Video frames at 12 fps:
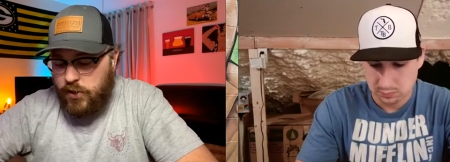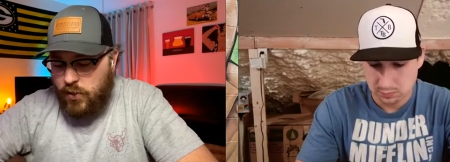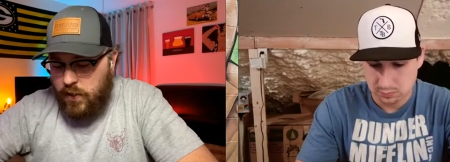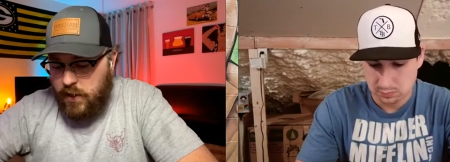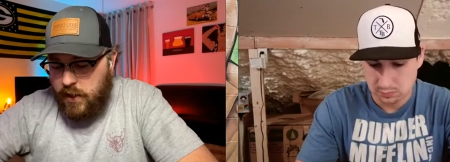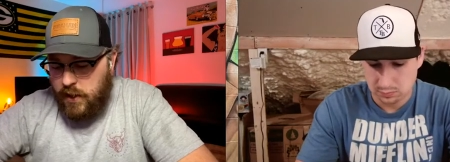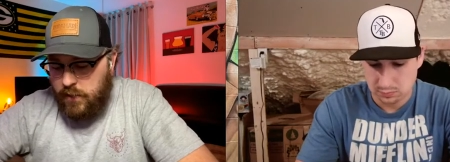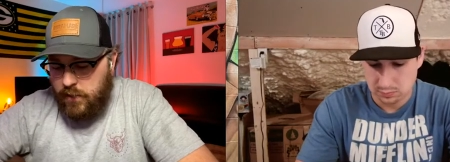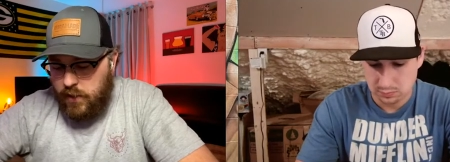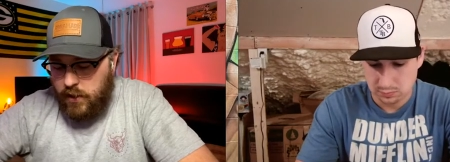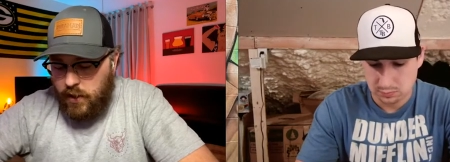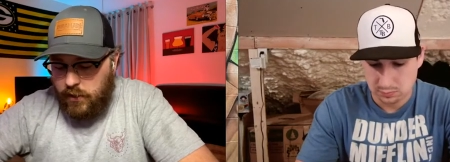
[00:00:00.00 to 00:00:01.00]
Speaker 1: trinity of
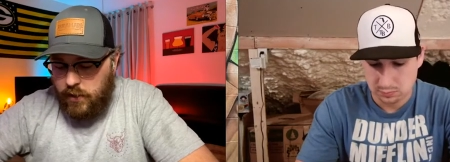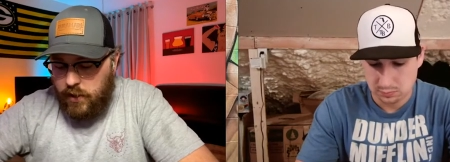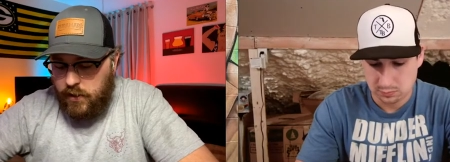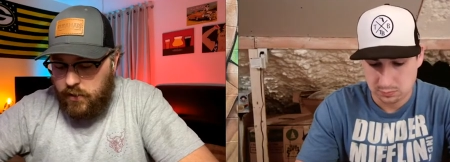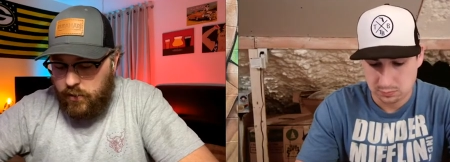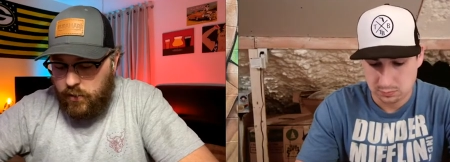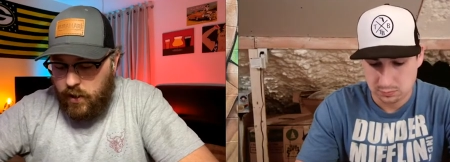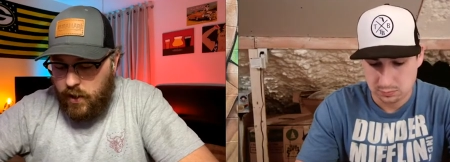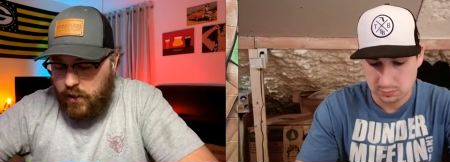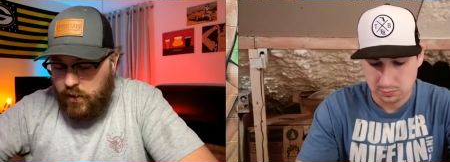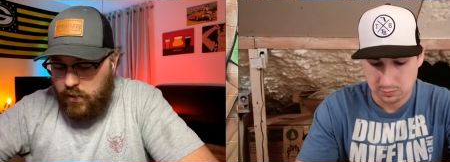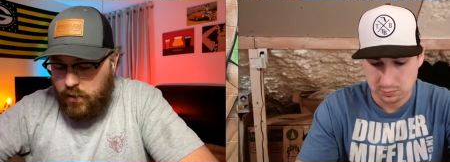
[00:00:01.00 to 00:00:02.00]
incognito,
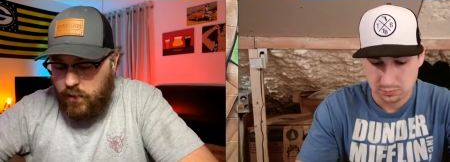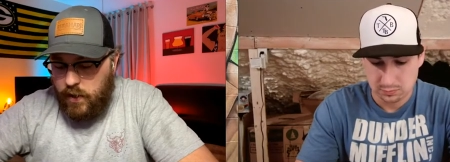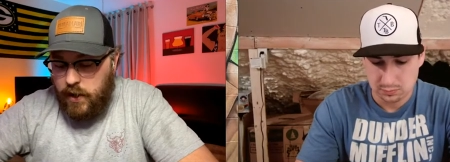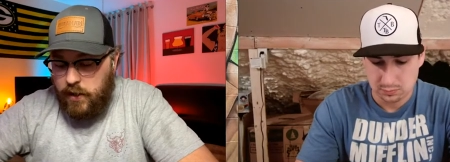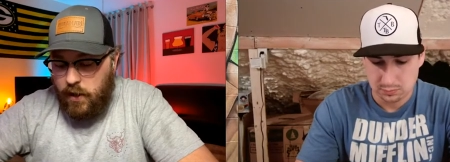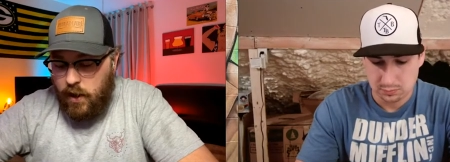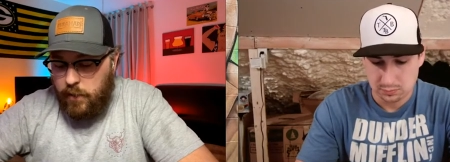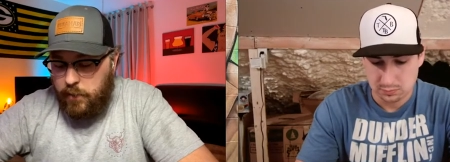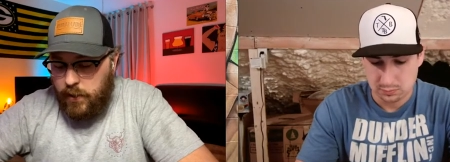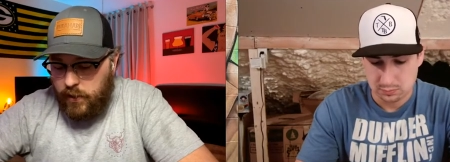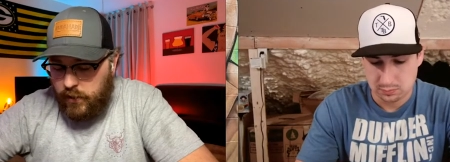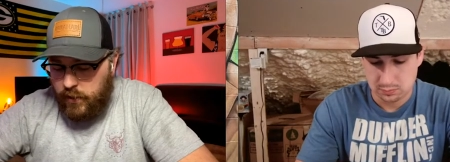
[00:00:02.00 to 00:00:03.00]
cryo, and hop
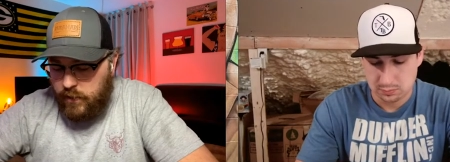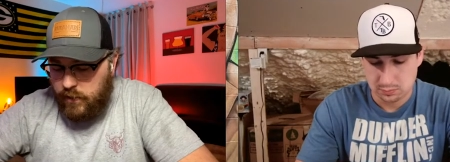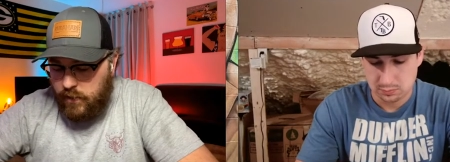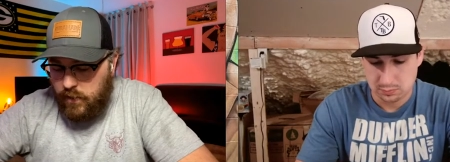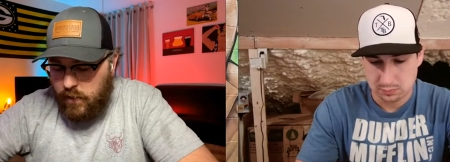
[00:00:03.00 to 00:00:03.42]
pellets,